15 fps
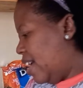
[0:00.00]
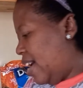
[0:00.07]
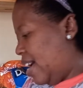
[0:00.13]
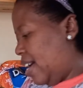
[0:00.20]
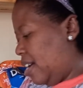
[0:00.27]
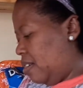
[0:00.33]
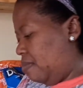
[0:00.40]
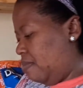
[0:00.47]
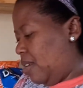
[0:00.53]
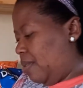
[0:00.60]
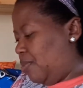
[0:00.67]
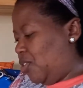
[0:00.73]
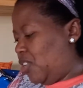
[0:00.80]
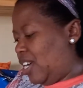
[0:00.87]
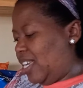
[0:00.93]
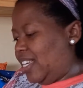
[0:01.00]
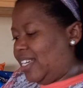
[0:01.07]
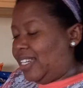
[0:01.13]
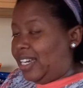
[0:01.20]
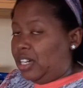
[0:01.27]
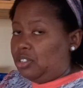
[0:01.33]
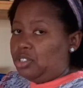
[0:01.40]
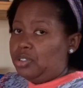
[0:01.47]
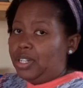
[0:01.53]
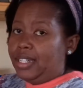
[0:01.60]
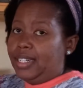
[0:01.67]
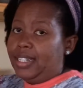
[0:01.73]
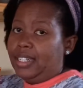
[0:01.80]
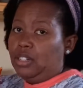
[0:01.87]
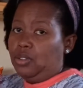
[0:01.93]
I'm trying it out, so I
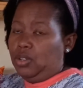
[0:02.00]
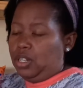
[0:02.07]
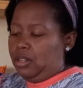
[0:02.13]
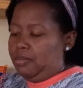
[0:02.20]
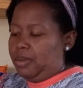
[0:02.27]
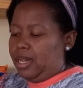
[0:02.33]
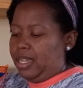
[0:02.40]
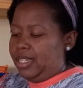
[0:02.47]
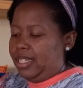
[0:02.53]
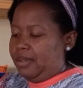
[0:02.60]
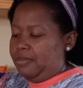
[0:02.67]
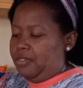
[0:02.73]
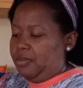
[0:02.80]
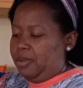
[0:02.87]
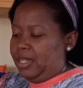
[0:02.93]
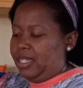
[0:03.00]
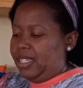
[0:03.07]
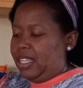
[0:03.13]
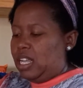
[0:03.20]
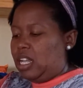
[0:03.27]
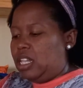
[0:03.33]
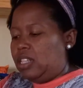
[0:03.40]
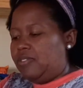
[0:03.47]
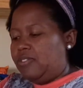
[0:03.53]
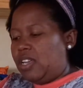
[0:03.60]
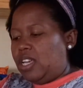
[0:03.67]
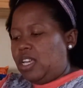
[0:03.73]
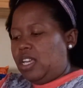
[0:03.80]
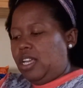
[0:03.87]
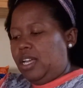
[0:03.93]
did only buy some for myself.
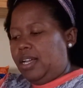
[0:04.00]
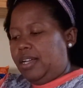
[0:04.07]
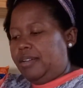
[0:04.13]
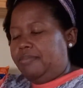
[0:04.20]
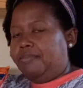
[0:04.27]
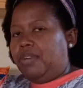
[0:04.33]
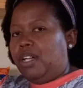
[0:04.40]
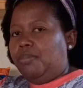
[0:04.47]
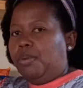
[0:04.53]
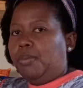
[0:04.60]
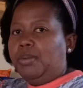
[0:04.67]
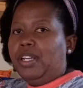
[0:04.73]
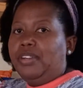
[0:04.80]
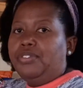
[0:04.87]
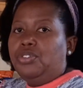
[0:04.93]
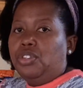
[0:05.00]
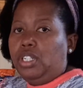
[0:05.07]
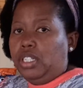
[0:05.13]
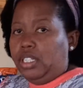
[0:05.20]
I'll probably have to